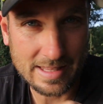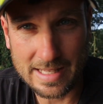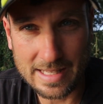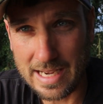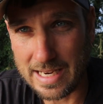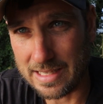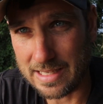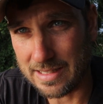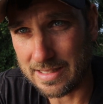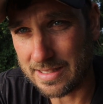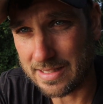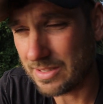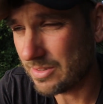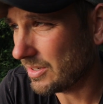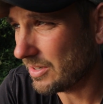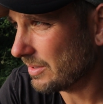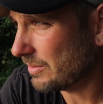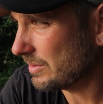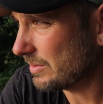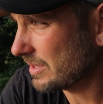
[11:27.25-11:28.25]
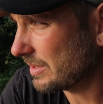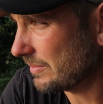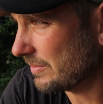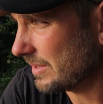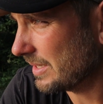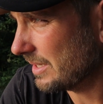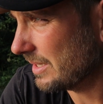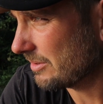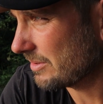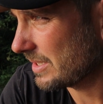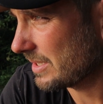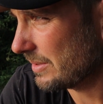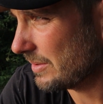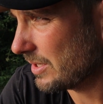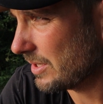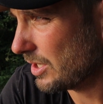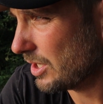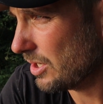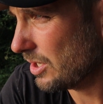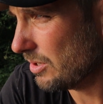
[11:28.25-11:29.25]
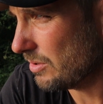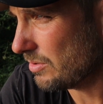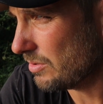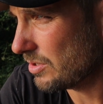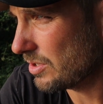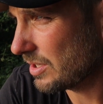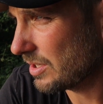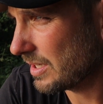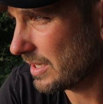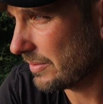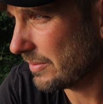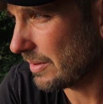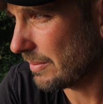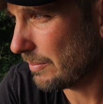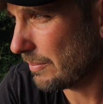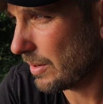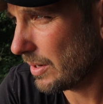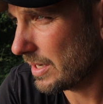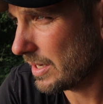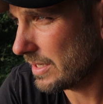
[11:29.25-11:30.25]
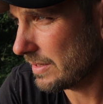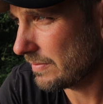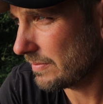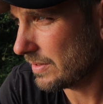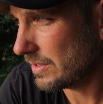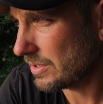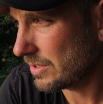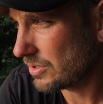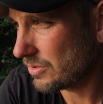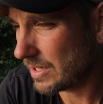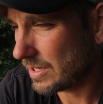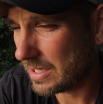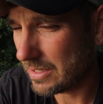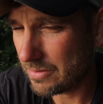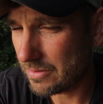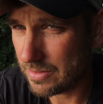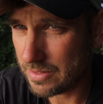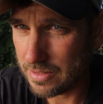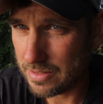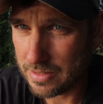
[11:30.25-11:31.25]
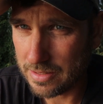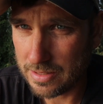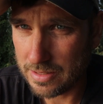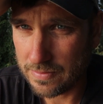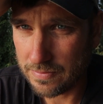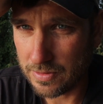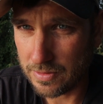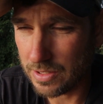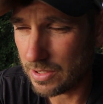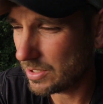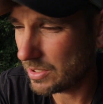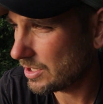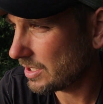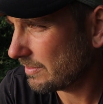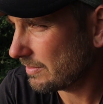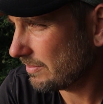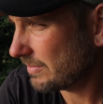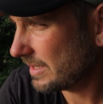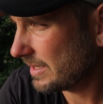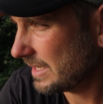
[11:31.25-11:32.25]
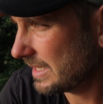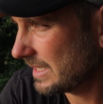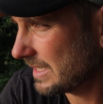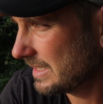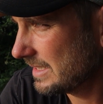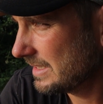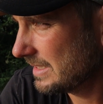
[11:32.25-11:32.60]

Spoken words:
that last night was something else. They were huge and they were like biting you for your trousers, for your jumper.